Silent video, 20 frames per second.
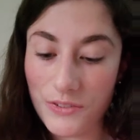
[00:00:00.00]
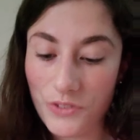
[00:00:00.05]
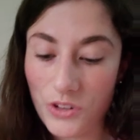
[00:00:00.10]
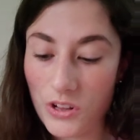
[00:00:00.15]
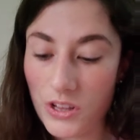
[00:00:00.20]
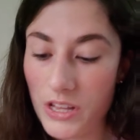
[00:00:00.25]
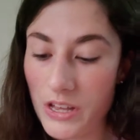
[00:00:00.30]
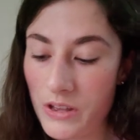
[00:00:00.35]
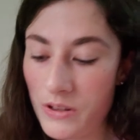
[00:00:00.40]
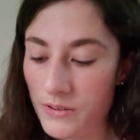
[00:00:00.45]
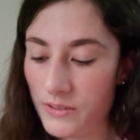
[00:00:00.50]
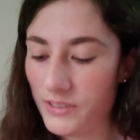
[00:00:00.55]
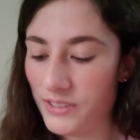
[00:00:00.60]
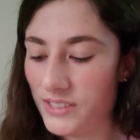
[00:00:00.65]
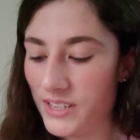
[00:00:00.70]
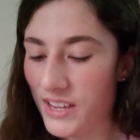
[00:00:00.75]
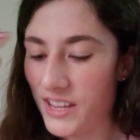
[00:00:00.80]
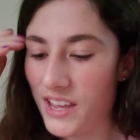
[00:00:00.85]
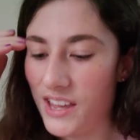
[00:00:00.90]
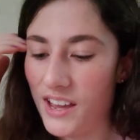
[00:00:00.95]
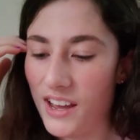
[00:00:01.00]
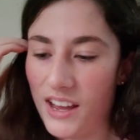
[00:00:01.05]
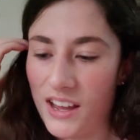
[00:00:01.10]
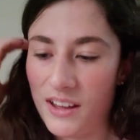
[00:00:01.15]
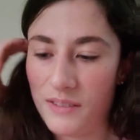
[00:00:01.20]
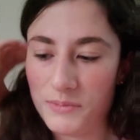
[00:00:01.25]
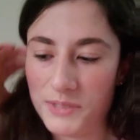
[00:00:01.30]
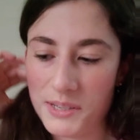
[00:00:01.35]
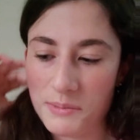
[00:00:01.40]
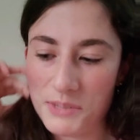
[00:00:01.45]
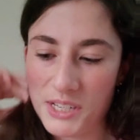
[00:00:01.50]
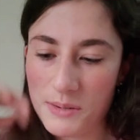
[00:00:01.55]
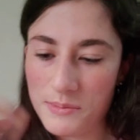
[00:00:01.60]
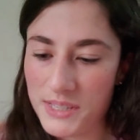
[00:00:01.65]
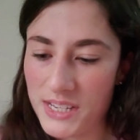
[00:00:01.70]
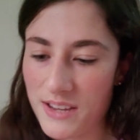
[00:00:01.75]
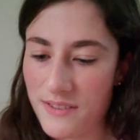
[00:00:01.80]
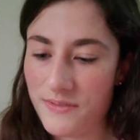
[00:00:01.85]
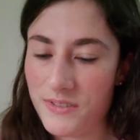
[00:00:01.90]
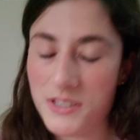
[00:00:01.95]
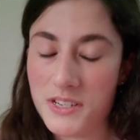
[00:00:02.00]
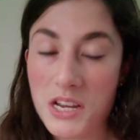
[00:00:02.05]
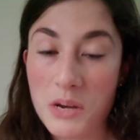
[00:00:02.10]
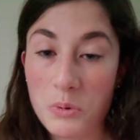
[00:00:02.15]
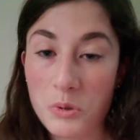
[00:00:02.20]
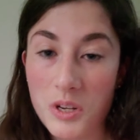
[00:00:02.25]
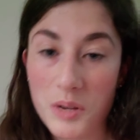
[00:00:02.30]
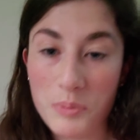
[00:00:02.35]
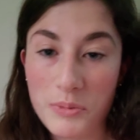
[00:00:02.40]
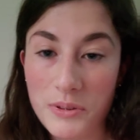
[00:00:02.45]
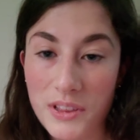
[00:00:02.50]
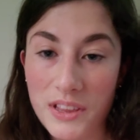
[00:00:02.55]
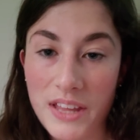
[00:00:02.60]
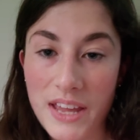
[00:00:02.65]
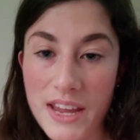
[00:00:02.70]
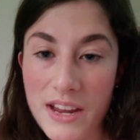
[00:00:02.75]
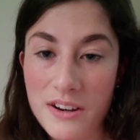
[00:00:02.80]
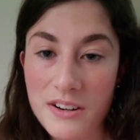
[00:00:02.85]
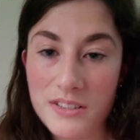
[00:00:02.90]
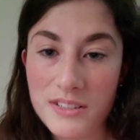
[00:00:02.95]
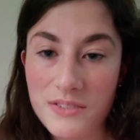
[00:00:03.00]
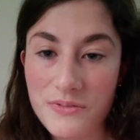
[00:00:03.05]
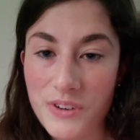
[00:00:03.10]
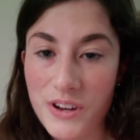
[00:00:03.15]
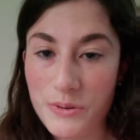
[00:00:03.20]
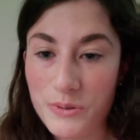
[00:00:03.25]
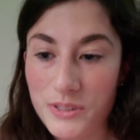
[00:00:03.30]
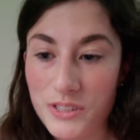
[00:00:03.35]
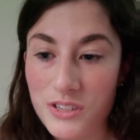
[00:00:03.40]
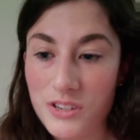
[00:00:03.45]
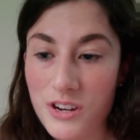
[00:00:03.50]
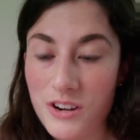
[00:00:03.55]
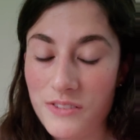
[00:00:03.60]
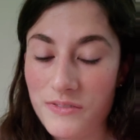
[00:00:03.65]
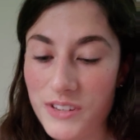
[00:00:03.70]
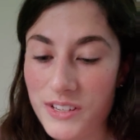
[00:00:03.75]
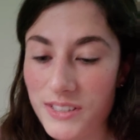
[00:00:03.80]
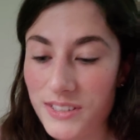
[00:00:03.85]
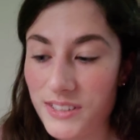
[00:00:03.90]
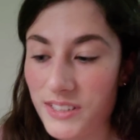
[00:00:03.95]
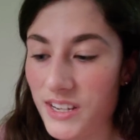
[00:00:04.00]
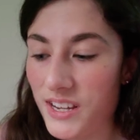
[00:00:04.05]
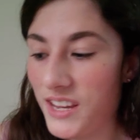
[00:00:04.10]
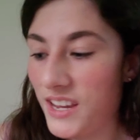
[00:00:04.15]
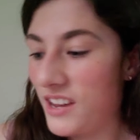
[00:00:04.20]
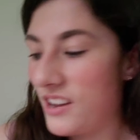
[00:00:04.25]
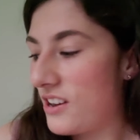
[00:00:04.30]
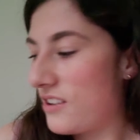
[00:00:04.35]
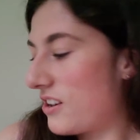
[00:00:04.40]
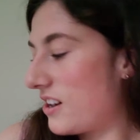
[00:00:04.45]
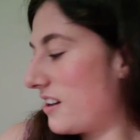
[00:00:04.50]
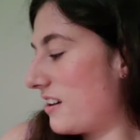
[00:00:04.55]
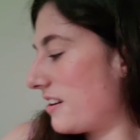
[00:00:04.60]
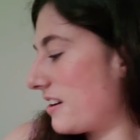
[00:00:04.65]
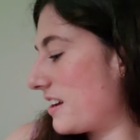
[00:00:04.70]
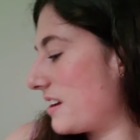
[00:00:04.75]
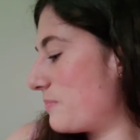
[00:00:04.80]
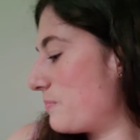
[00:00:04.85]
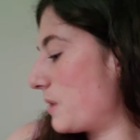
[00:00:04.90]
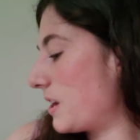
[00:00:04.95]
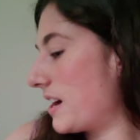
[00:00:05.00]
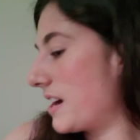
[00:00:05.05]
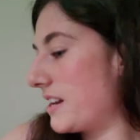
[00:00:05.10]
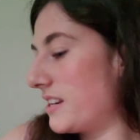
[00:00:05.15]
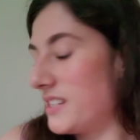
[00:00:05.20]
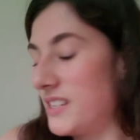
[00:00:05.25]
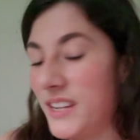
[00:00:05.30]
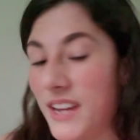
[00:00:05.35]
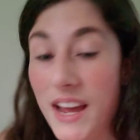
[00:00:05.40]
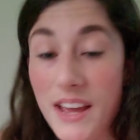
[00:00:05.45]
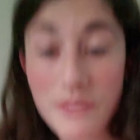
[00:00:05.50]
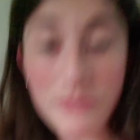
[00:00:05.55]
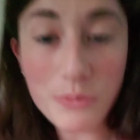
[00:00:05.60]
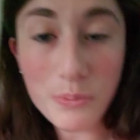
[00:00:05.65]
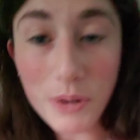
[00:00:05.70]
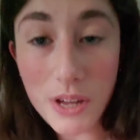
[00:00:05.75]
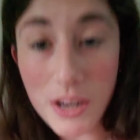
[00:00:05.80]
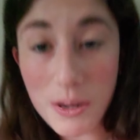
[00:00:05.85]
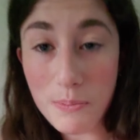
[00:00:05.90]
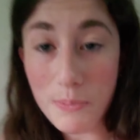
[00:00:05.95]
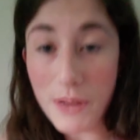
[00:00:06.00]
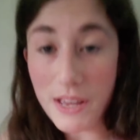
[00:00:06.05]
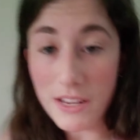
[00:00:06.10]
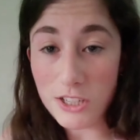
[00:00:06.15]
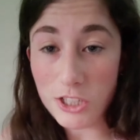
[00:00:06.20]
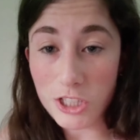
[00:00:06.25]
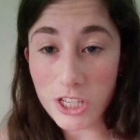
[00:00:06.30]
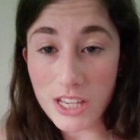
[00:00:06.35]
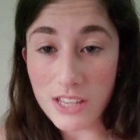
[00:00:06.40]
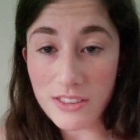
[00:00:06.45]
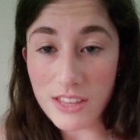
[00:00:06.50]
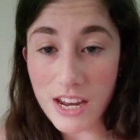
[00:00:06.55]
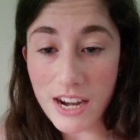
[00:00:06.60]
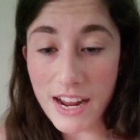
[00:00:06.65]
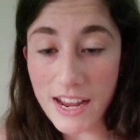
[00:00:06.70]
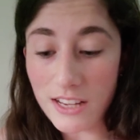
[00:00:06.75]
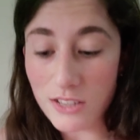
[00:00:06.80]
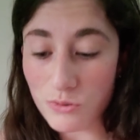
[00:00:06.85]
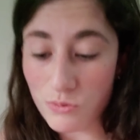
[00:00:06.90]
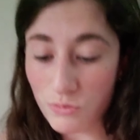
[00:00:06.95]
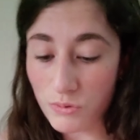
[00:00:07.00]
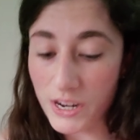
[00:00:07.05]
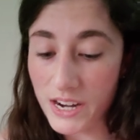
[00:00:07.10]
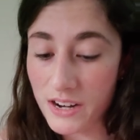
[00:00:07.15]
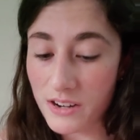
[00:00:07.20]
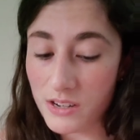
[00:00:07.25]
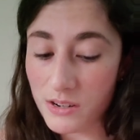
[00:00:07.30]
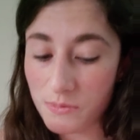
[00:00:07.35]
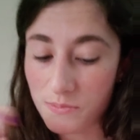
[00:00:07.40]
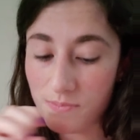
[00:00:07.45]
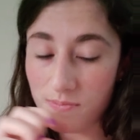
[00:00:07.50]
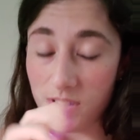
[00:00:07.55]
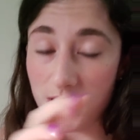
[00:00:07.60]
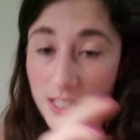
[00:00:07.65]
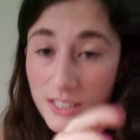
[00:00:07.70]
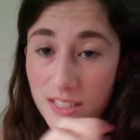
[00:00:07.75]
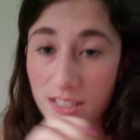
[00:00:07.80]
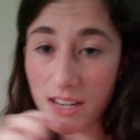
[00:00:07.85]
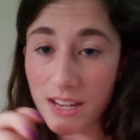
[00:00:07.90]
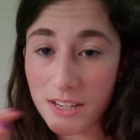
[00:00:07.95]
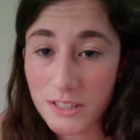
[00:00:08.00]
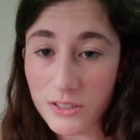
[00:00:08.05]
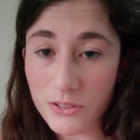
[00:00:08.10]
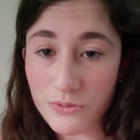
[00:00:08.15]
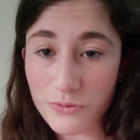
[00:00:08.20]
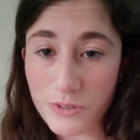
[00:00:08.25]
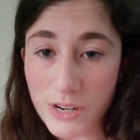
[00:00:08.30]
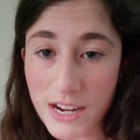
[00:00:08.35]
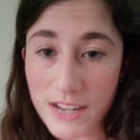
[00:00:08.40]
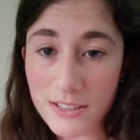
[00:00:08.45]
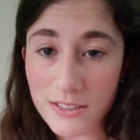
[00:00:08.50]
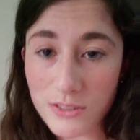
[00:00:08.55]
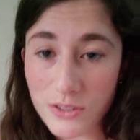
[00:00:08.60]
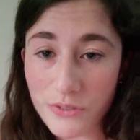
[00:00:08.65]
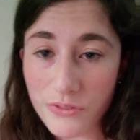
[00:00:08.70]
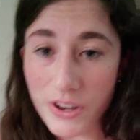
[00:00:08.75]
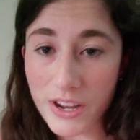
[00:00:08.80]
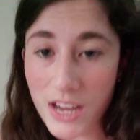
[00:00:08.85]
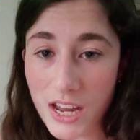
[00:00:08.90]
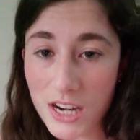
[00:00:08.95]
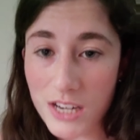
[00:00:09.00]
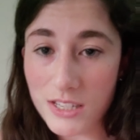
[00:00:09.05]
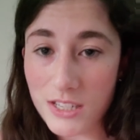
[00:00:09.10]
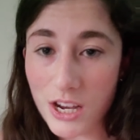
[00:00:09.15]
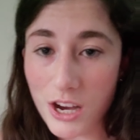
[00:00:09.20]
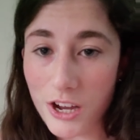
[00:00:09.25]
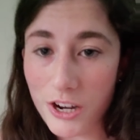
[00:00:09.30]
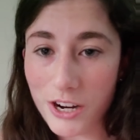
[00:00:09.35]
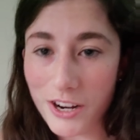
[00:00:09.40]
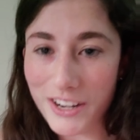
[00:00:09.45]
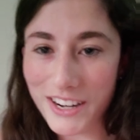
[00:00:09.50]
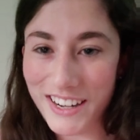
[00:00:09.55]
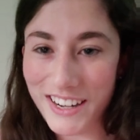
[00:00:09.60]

of clothes. Um, sometimes they even doubled up in layers if I was nervous. I bought, I even bought a bed sheet that has random designs of red, so if I got a dot on